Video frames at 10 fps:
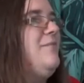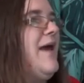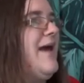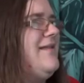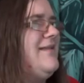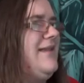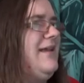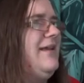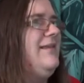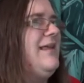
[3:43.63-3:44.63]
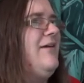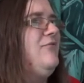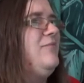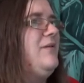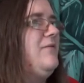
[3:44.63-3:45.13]
Bassie. That
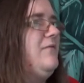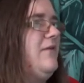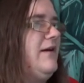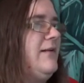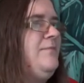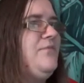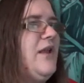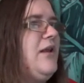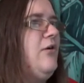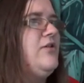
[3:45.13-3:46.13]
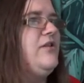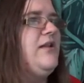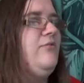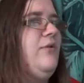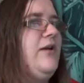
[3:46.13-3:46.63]
would be fun. I know I
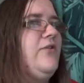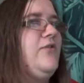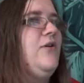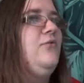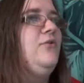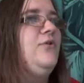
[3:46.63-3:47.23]
just had regular oak